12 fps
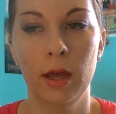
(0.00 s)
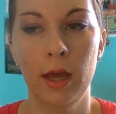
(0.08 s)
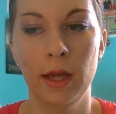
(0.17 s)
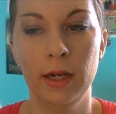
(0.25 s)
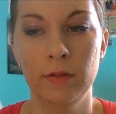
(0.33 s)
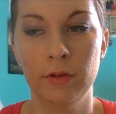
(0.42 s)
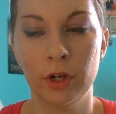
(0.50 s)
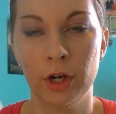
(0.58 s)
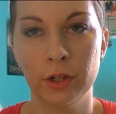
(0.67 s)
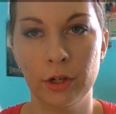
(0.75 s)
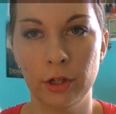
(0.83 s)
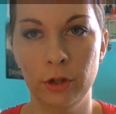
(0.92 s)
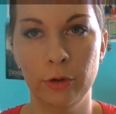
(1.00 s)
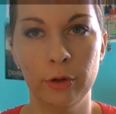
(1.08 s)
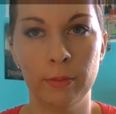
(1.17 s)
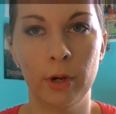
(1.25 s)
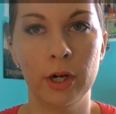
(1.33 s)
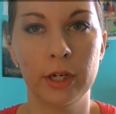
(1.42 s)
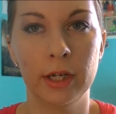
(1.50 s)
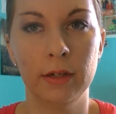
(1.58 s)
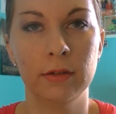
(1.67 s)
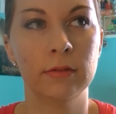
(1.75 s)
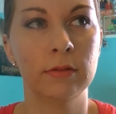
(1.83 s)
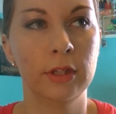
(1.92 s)
And even our little local market,
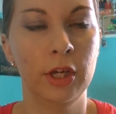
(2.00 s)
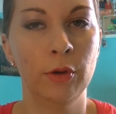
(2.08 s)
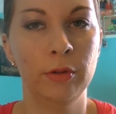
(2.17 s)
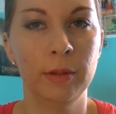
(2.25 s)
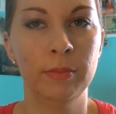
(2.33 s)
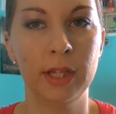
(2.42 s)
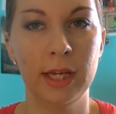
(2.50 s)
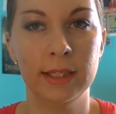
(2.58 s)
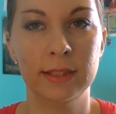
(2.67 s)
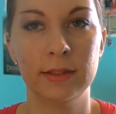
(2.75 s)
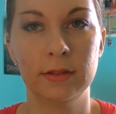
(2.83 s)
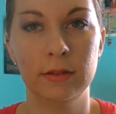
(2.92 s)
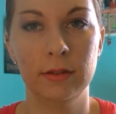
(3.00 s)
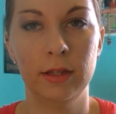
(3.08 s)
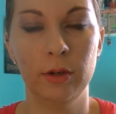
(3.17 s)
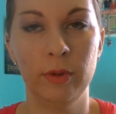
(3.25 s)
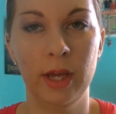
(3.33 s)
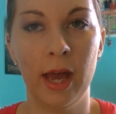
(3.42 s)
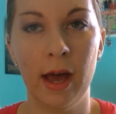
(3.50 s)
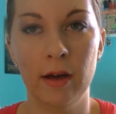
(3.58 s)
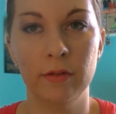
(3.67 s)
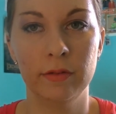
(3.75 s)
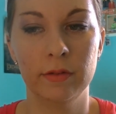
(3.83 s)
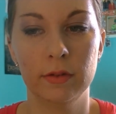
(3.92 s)
the only place that we
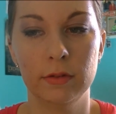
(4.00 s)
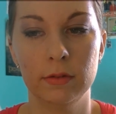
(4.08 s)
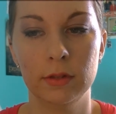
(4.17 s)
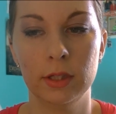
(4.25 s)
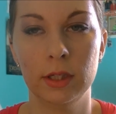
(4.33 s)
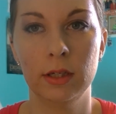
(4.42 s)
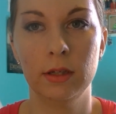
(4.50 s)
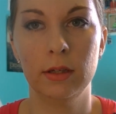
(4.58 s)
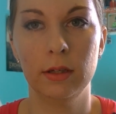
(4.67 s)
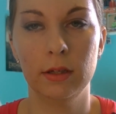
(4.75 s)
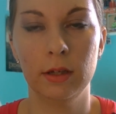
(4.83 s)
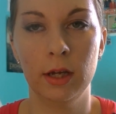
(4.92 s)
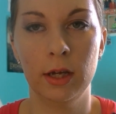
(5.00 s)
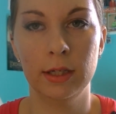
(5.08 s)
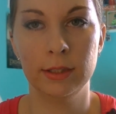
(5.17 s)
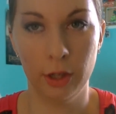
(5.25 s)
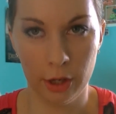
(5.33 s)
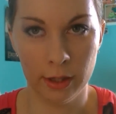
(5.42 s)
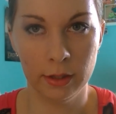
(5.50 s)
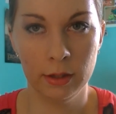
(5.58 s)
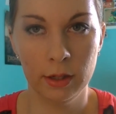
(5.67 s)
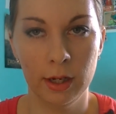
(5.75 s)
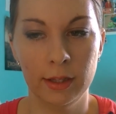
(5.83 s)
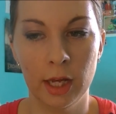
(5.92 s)
have, is gone.
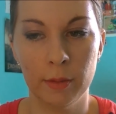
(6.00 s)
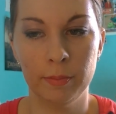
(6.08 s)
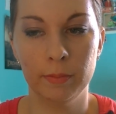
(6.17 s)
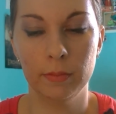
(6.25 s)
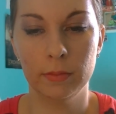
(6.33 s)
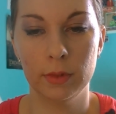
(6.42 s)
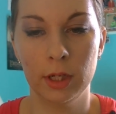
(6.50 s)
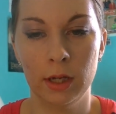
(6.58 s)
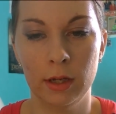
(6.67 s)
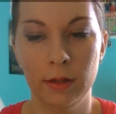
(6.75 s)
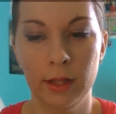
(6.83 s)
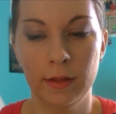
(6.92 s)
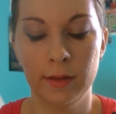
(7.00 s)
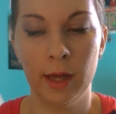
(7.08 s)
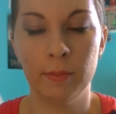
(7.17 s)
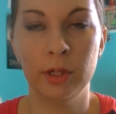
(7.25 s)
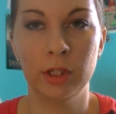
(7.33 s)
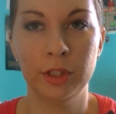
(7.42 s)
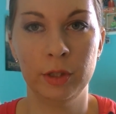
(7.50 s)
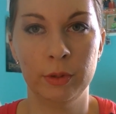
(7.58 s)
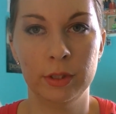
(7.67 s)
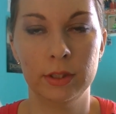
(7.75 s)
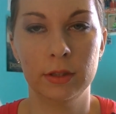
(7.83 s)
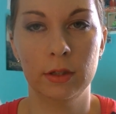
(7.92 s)
And that building
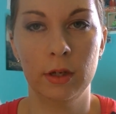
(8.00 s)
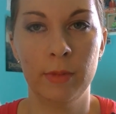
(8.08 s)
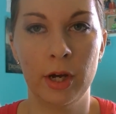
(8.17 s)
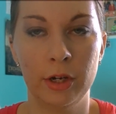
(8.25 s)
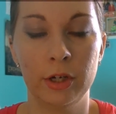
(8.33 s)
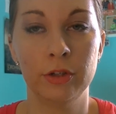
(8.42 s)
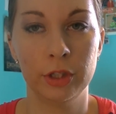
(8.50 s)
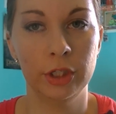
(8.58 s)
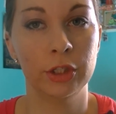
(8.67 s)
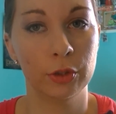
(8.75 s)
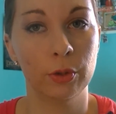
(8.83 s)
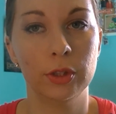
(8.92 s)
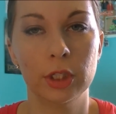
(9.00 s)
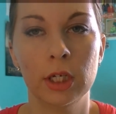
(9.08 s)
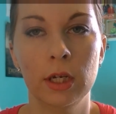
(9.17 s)
was about 100 years old.